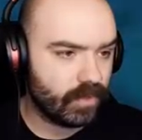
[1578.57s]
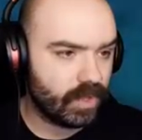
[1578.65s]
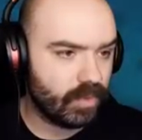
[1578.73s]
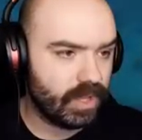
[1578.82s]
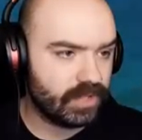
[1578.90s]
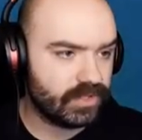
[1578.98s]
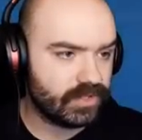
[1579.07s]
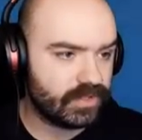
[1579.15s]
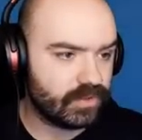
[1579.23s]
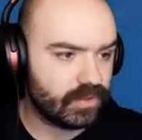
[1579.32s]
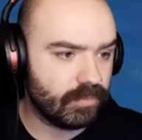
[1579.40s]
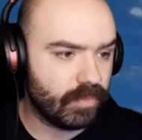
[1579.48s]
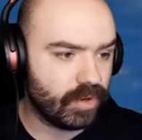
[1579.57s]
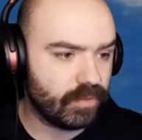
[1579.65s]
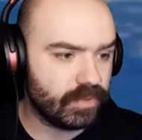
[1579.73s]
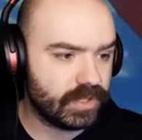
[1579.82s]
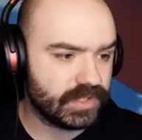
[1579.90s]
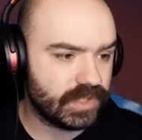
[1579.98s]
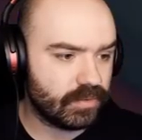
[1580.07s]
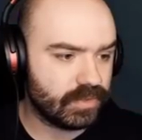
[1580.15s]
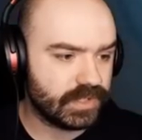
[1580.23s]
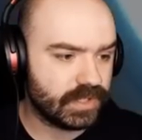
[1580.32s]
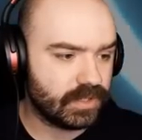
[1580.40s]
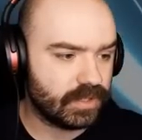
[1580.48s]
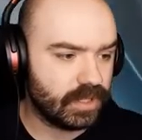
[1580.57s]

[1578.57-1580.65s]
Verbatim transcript: Can we enter through the bottom? Because there was a...